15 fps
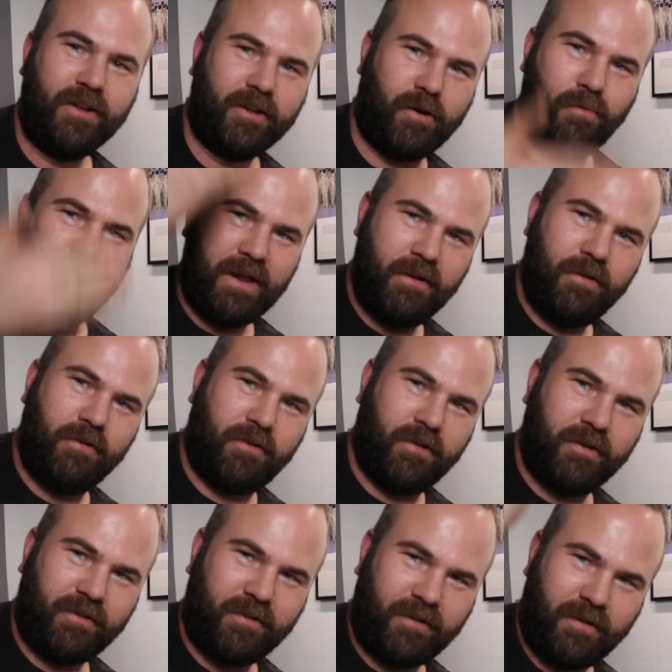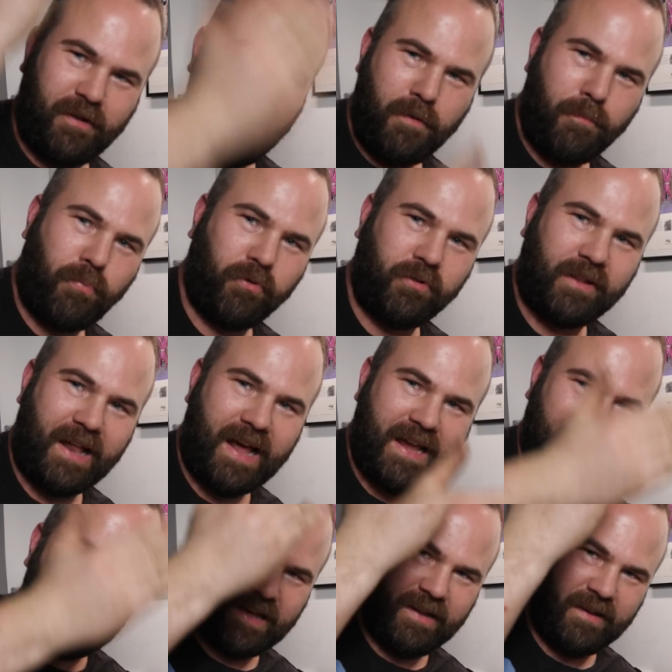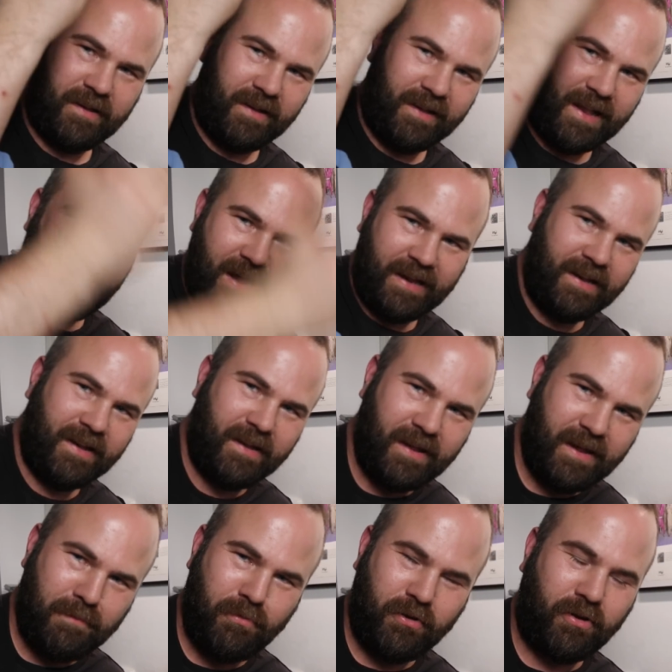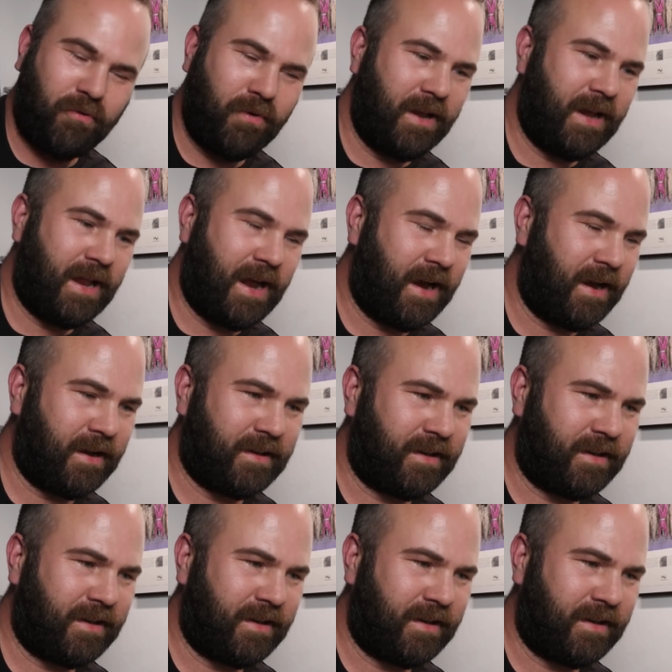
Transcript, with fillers: So we just put like a line in between there.